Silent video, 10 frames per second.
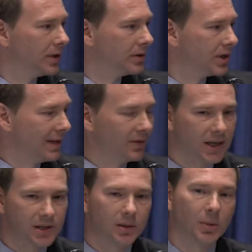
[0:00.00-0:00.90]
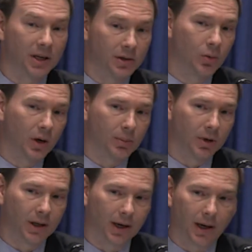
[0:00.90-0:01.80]
save an estimated 20
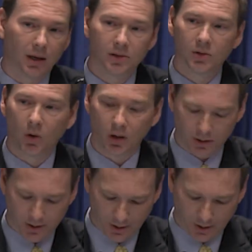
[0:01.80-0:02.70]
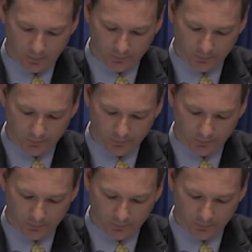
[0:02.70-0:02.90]
million gallons of water a year.